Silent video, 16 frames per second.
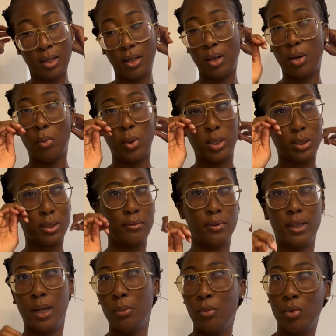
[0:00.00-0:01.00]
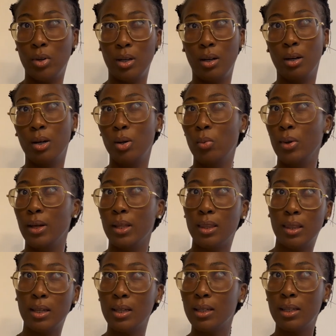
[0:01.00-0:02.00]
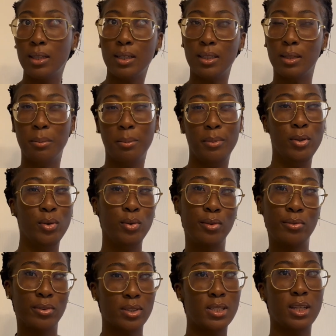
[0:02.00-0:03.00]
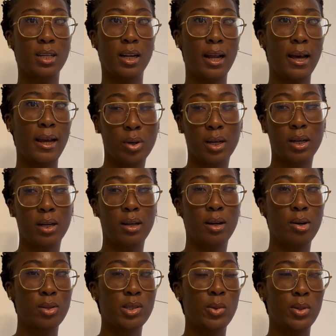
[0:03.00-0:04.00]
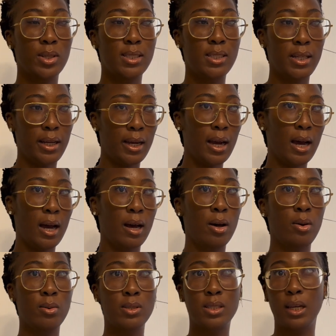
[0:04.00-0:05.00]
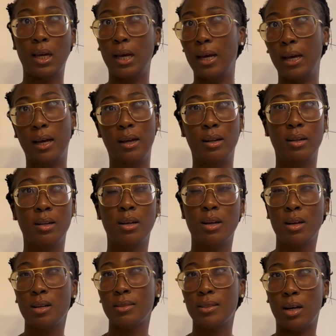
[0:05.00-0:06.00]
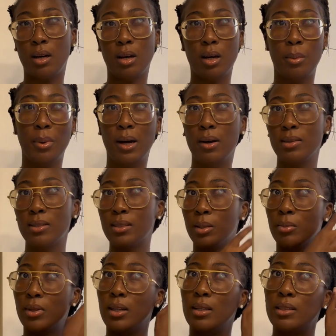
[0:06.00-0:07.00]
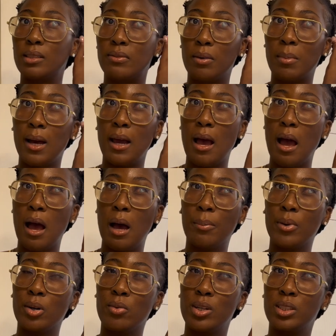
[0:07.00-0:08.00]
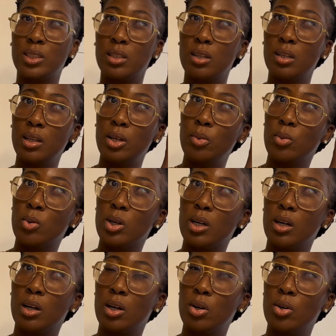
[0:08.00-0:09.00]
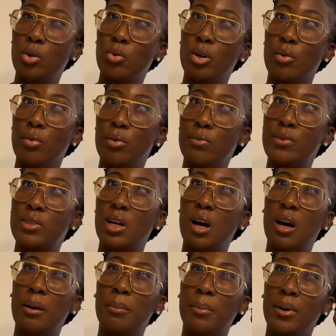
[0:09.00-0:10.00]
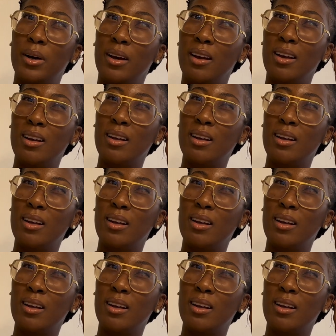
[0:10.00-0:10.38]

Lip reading: which of them would go with the mood for tonight. We're gonna go to a steakhouse and talk about some things for my app. Originally, we were gonna go to a rooftop, but